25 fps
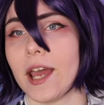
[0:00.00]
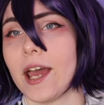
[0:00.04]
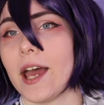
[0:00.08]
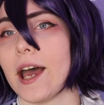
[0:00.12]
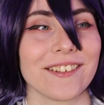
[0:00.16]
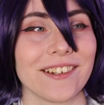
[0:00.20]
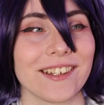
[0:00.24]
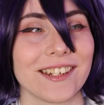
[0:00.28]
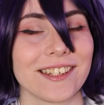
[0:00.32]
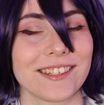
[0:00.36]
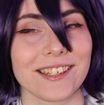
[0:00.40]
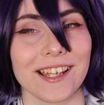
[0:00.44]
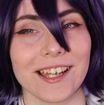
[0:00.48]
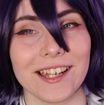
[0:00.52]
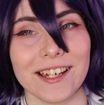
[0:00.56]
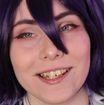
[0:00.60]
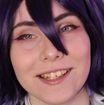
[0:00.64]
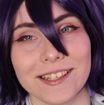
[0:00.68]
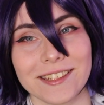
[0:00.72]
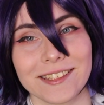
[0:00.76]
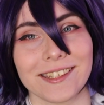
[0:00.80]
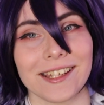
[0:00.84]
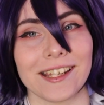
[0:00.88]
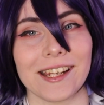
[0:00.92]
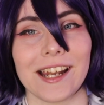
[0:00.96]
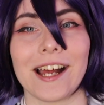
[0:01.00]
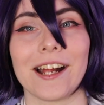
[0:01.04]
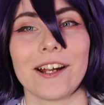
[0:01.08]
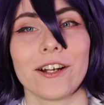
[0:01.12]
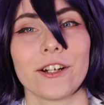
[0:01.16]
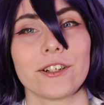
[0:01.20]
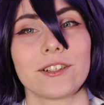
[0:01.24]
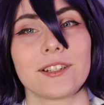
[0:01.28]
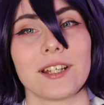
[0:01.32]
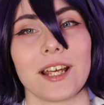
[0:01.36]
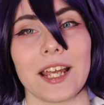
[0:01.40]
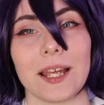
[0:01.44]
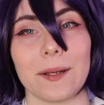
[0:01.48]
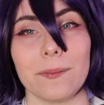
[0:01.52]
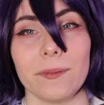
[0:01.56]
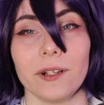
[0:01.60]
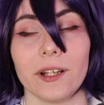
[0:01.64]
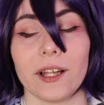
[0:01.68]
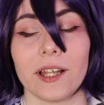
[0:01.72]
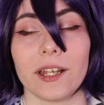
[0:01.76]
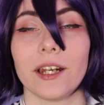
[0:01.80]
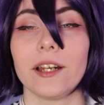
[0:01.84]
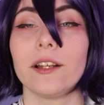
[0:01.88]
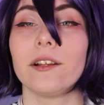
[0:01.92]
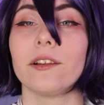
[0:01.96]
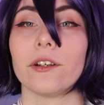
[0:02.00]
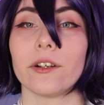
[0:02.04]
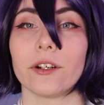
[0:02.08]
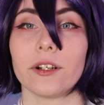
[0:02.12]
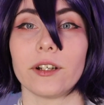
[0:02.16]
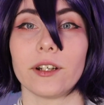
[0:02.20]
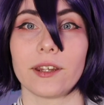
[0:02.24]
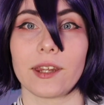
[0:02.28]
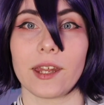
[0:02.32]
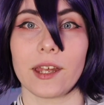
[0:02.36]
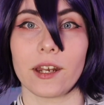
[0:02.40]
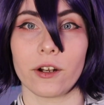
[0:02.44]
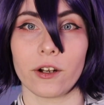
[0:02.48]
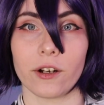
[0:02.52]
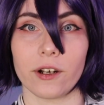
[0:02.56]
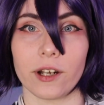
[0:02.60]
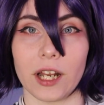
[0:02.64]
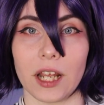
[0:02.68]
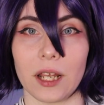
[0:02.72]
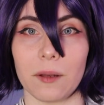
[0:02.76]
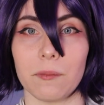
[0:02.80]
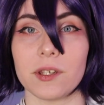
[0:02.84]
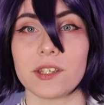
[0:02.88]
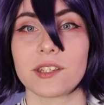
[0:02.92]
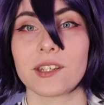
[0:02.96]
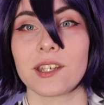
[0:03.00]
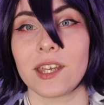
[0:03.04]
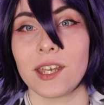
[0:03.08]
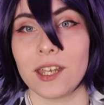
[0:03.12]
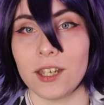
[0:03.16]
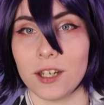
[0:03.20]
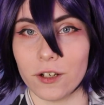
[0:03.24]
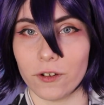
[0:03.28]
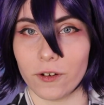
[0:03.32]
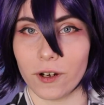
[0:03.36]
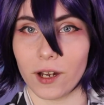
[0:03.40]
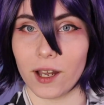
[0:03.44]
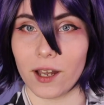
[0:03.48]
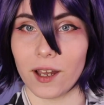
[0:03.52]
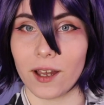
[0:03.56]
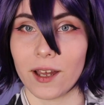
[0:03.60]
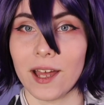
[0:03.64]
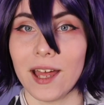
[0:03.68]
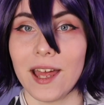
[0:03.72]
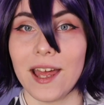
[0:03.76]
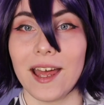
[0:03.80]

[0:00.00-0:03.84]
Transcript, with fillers: So I decided to sit at her table and I learned that her name is Kira.